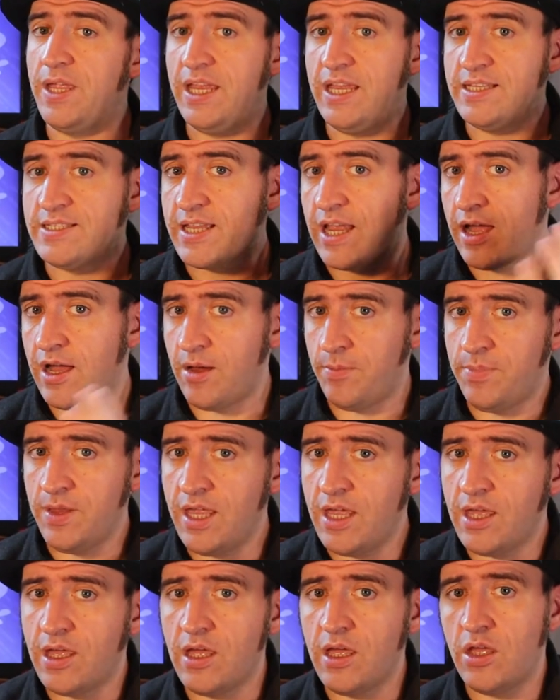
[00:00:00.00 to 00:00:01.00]
Is
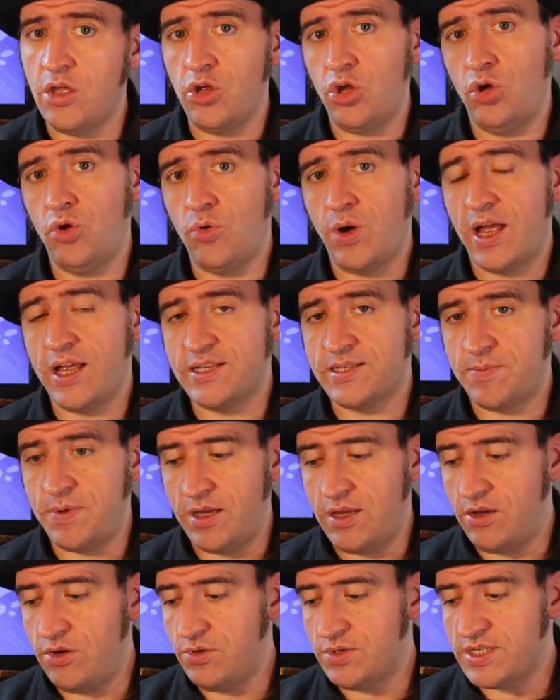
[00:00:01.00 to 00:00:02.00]
Habir, who has
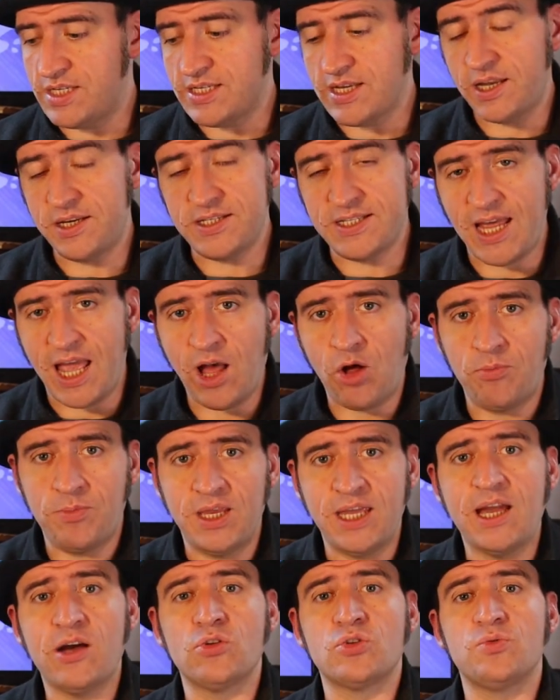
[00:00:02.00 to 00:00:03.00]
decided to help
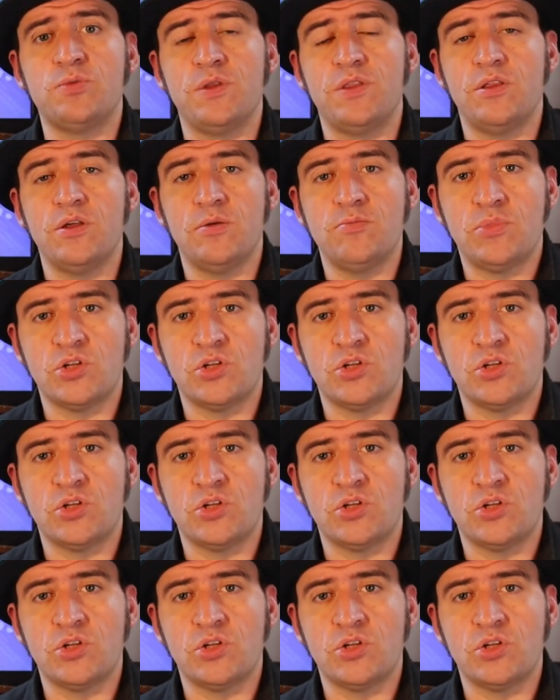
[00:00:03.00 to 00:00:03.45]
me out with the